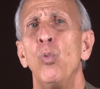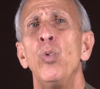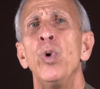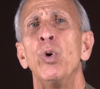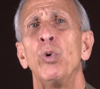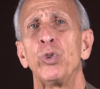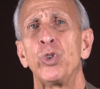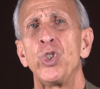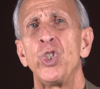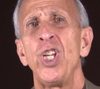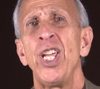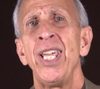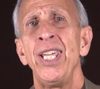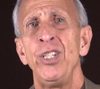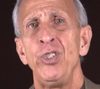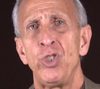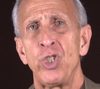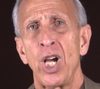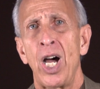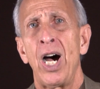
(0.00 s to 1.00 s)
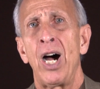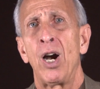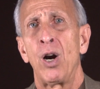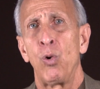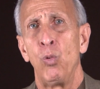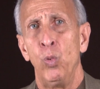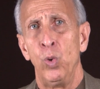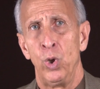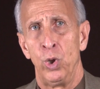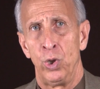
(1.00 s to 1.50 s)
we'll change
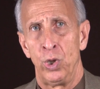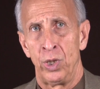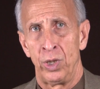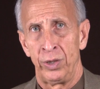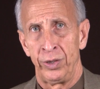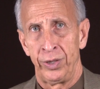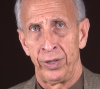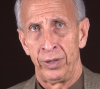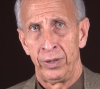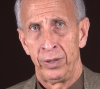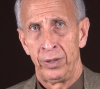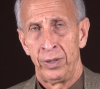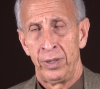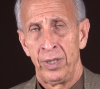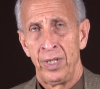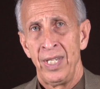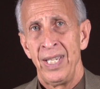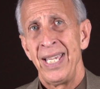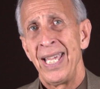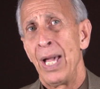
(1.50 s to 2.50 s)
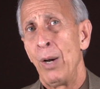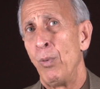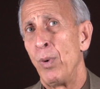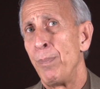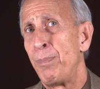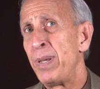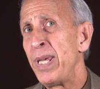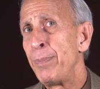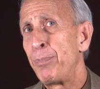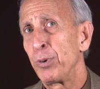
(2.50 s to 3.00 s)
our world. And
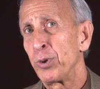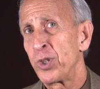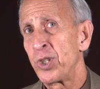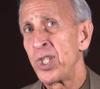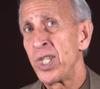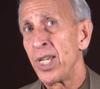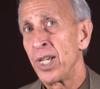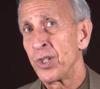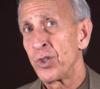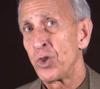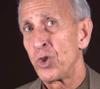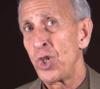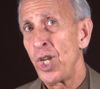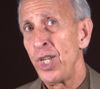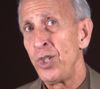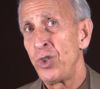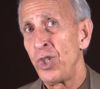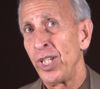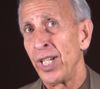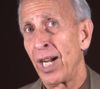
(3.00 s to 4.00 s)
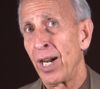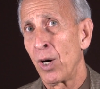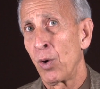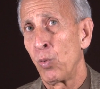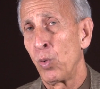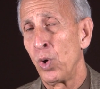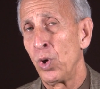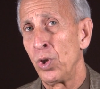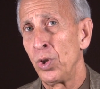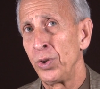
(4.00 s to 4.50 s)
when people see us changing our
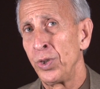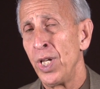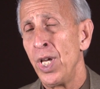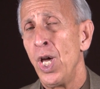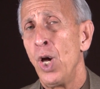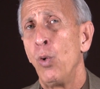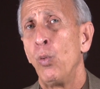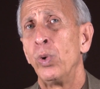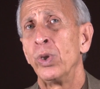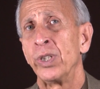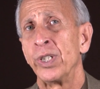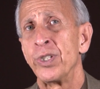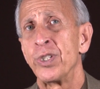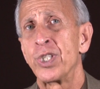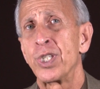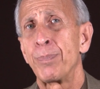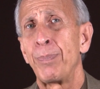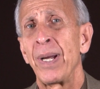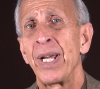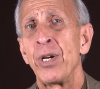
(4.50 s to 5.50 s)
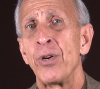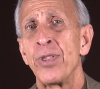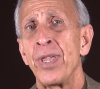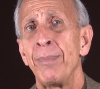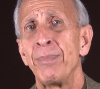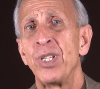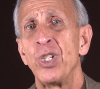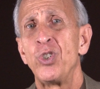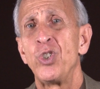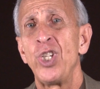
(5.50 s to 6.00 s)
world, we'll inspire
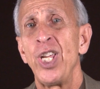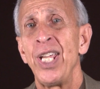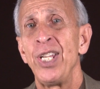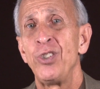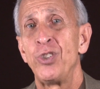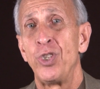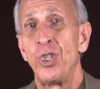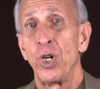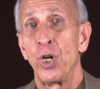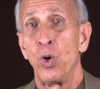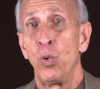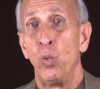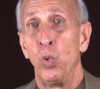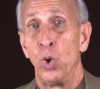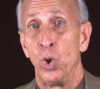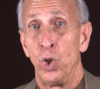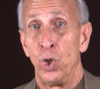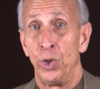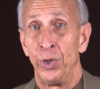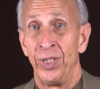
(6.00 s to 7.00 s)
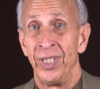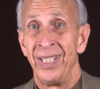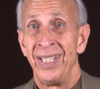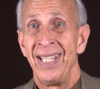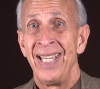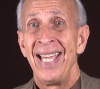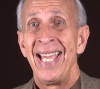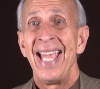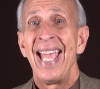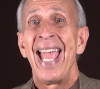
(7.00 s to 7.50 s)
them to change their world.
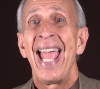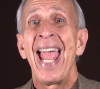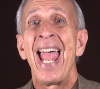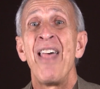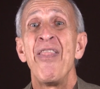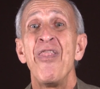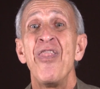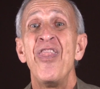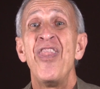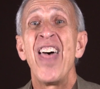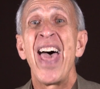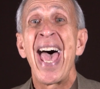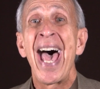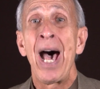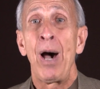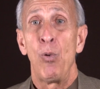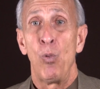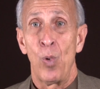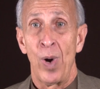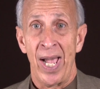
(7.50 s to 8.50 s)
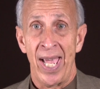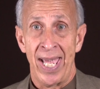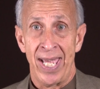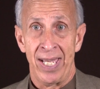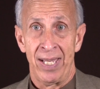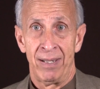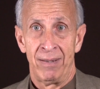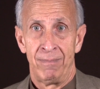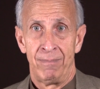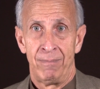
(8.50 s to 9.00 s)
And that
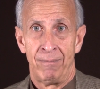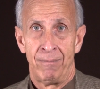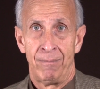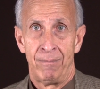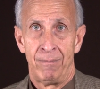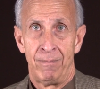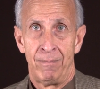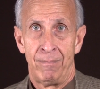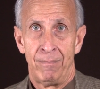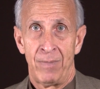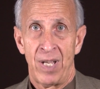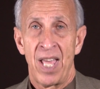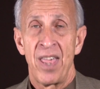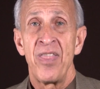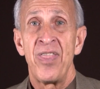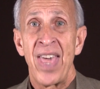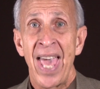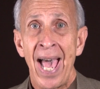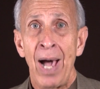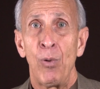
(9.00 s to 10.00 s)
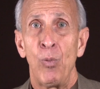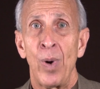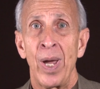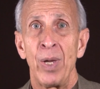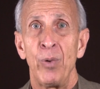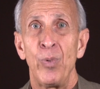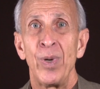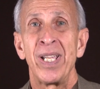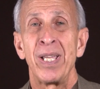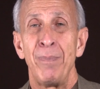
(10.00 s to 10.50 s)
way
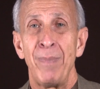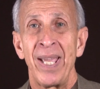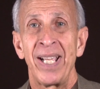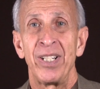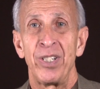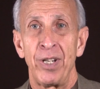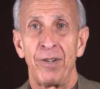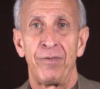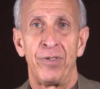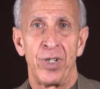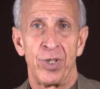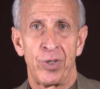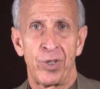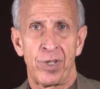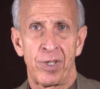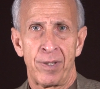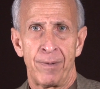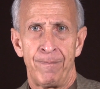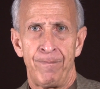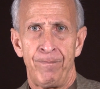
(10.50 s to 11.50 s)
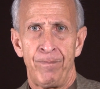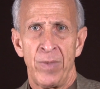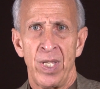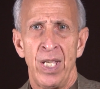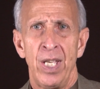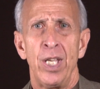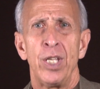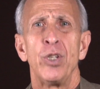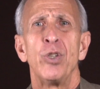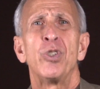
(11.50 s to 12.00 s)
we can make a difference.
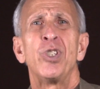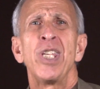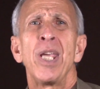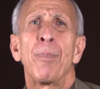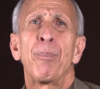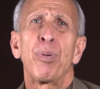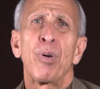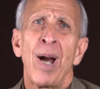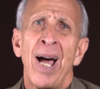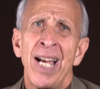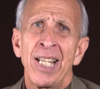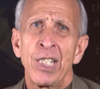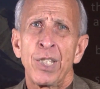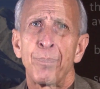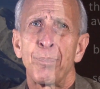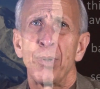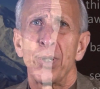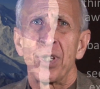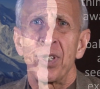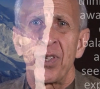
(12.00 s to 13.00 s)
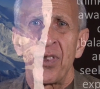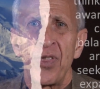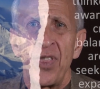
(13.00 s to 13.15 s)
You see, a prosperous